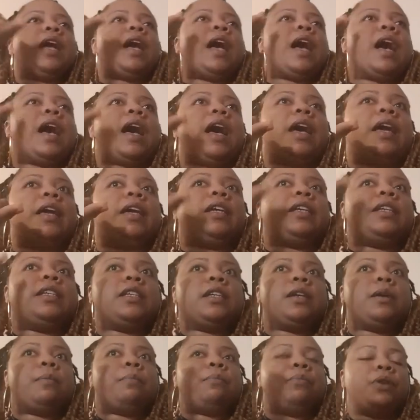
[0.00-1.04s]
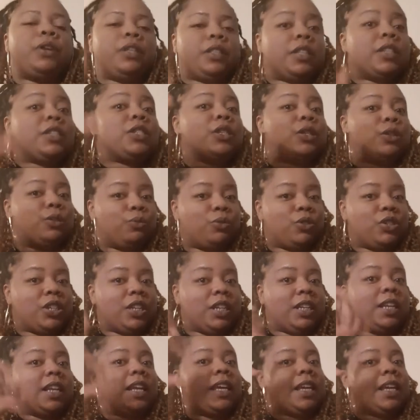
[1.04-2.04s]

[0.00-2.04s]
I put the solution